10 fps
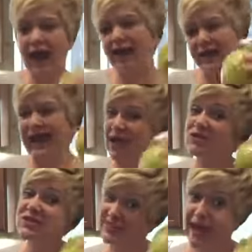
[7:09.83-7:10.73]
It
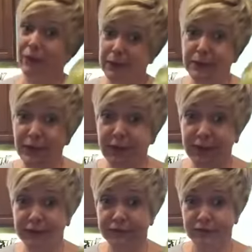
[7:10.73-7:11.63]
counts as calorie
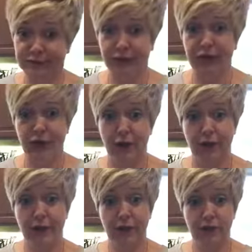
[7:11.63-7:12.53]
burning, just so you know.
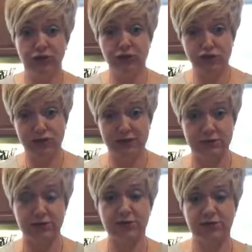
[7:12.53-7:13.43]
Use your
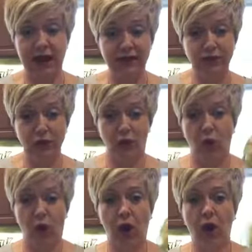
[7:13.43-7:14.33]
muscles, tighten your
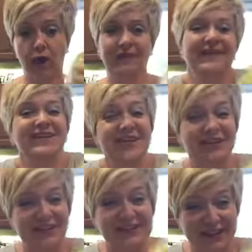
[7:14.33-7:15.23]
core, you're
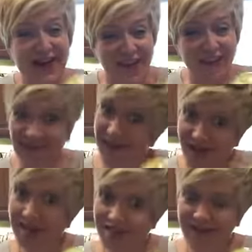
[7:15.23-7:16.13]
good to go.
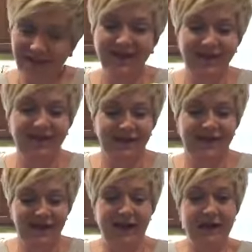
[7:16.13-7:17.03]

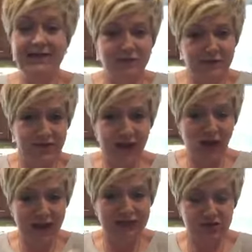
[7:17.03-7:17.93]
And it's, you know,
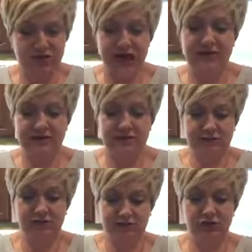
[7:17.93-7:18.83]
exercise.
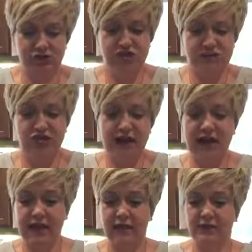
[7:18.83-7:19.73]
You're shimmy
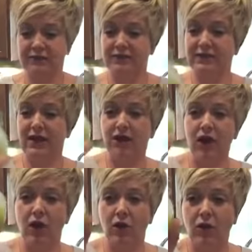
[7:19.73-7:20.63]
shaking. There you
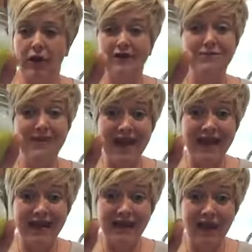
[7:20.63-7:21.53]
go. It's
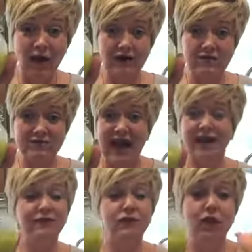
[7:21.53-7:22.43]
made. How awesome is
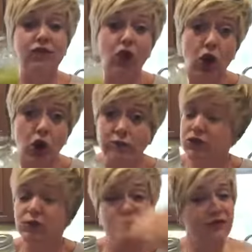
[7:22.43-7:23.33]
that? If you love herbs,
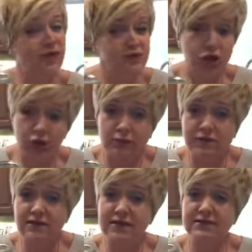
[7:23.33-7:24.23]
you could put fresh herbs
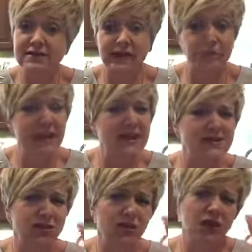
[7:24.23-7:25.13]
in this, like
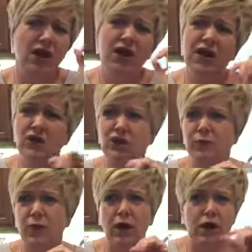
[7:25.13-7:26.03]
basil. You
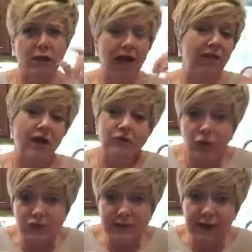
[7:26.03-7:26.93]
could put, I love
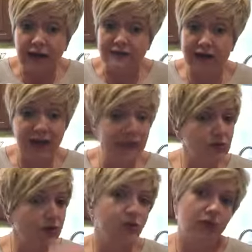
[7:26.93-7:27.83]
rosemary and thyme.
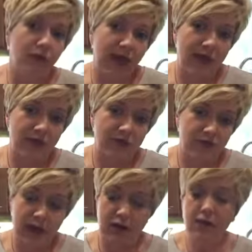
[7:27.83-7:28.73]
You could throw that in as
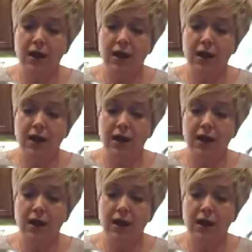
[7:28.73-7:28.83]
well.